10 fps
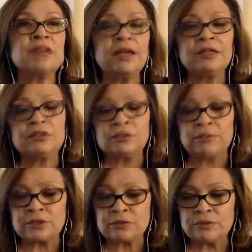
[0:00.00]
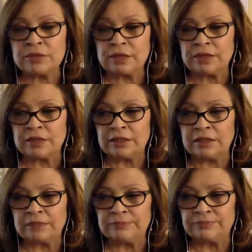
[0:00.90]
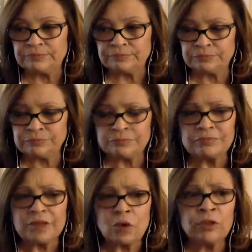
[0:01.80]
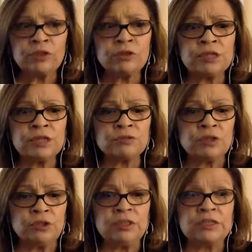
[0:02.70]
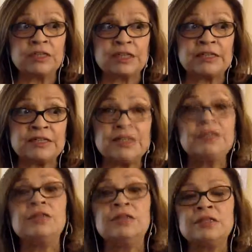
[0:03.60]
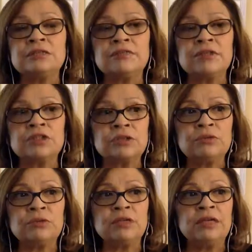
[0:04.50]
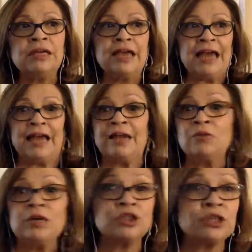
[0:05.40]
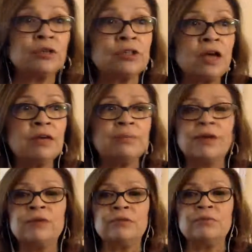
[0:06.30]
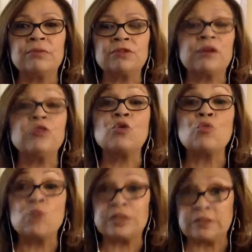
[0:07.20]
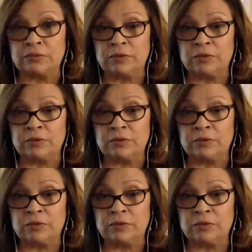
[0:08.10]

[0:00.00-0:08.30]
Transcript: to my school site with those extra units, and I see the needs of the children, and I want to share and talk about it with a mentor, and there wasn't one.